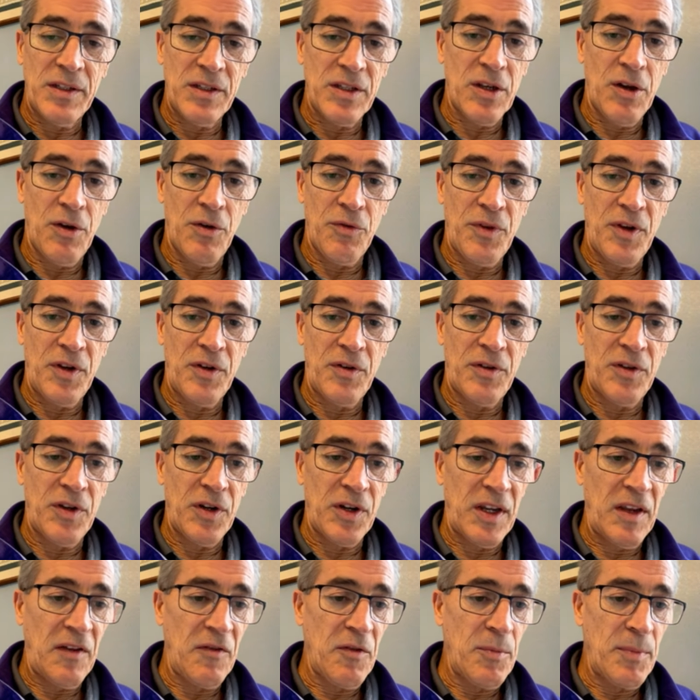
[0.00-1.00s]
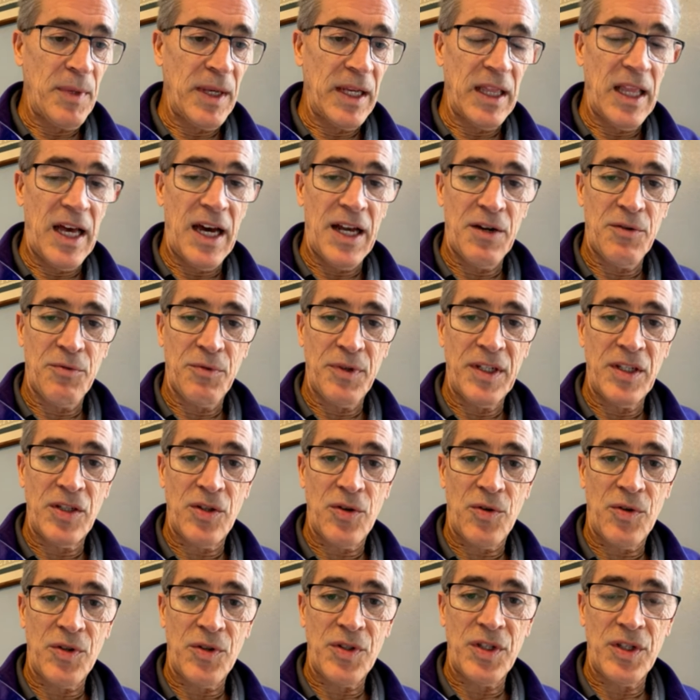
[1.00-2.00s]
So they're giving me a lot of
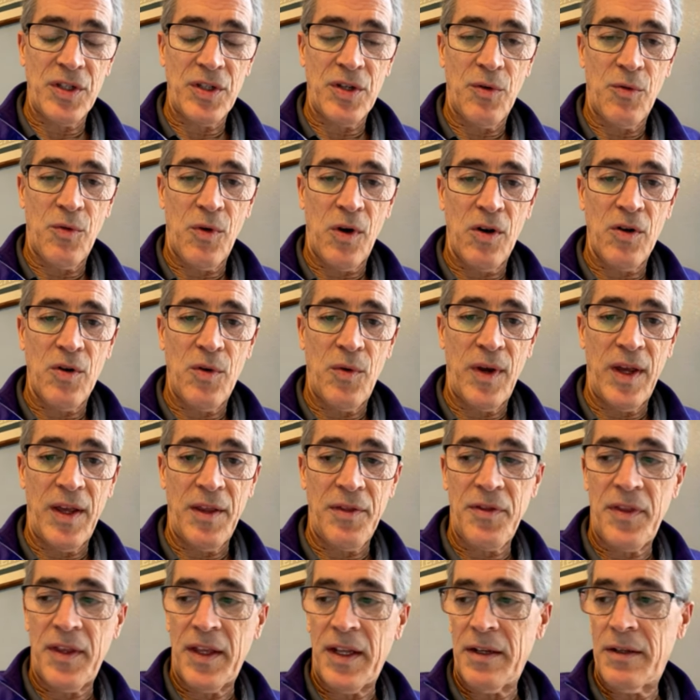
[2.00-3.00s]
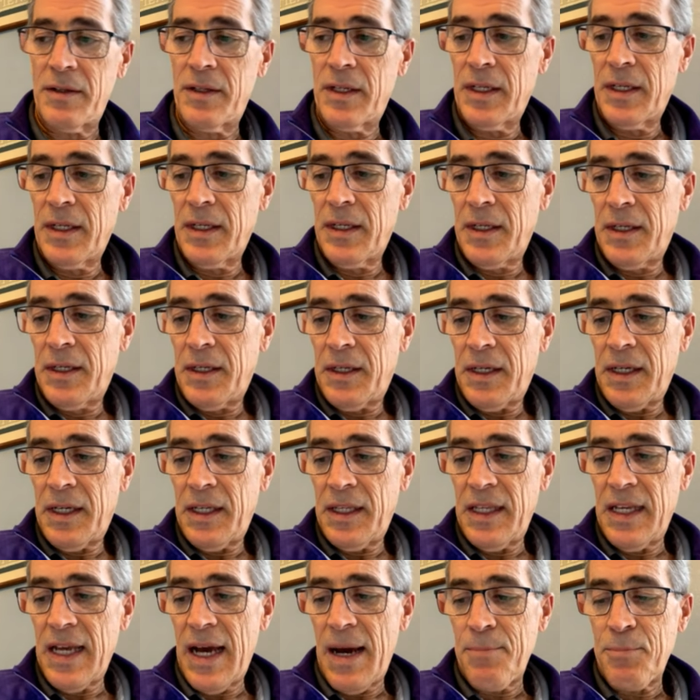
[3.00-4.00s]
resources to work with and
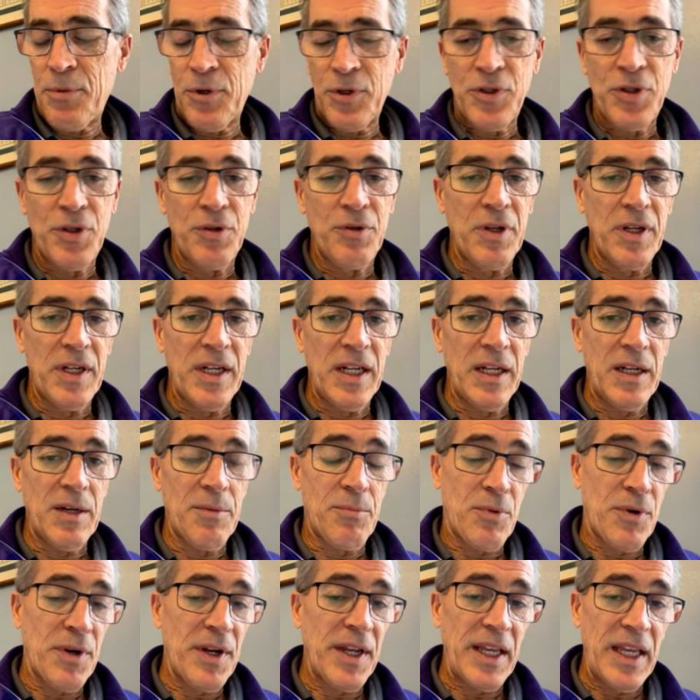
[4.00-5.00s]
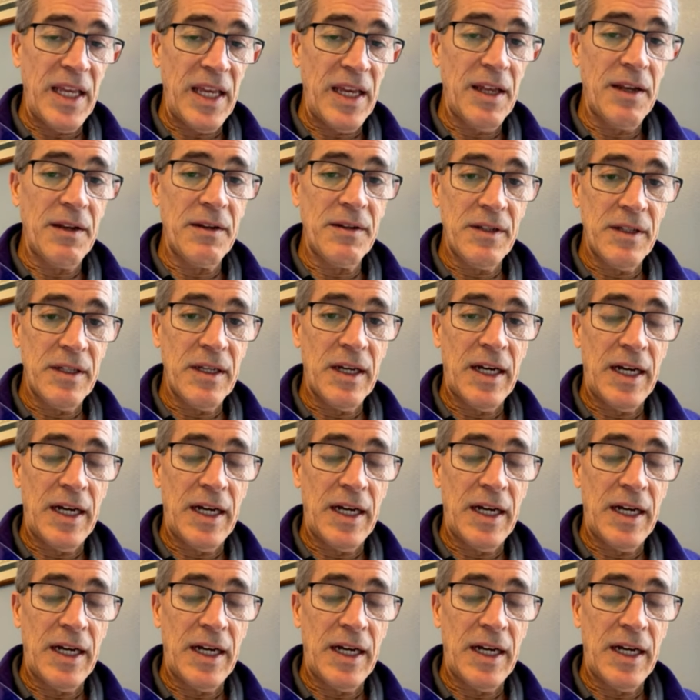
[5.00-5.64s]
the opportunity to bring in,